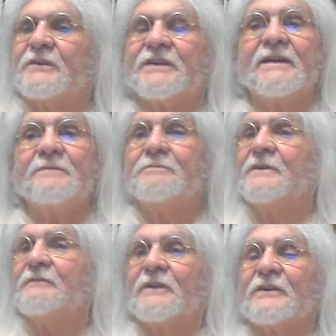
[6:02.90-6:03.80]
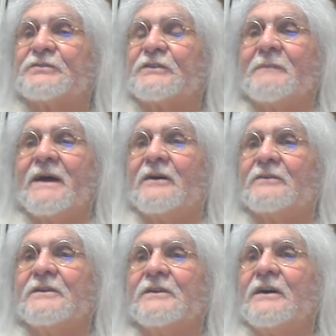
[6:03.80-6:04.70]
to keep flushing them out.
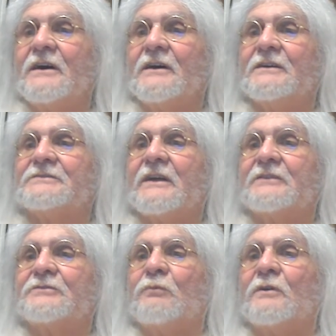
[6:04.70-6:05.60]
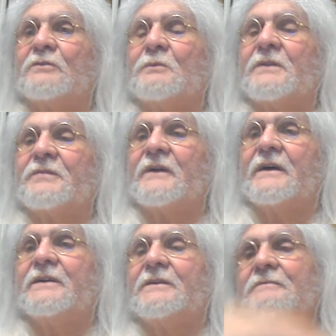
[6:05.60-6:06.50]
Uh, is that the one with
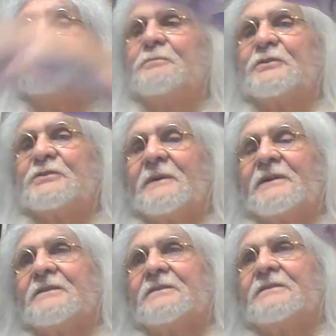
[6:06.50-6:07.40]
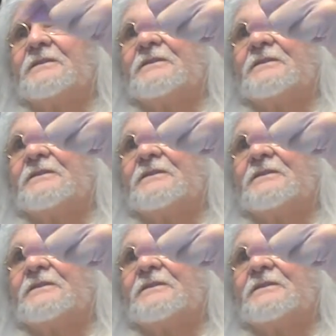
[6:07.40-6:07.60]
a push button